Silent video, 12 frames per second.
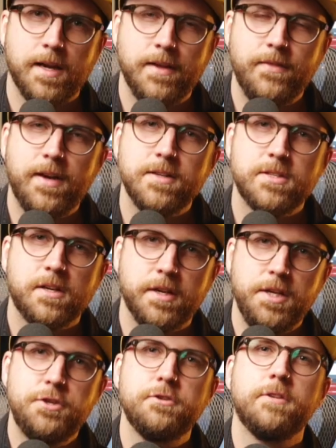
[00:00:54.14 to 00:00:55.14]
And there's our
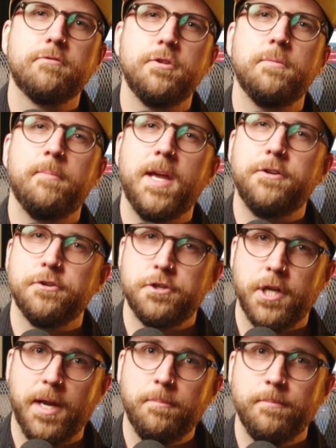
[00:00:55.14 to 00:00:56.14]
E string, root, major
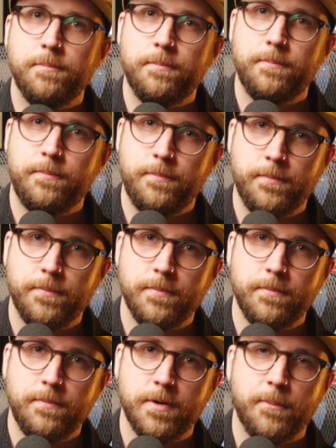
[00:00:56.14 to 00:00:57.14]
shape.
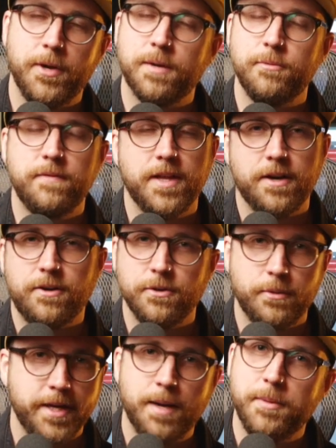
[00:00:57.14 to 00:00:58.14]
And we can move that
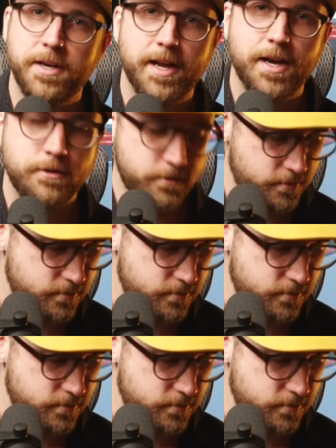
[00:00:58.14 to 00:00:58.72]
all the way up and down.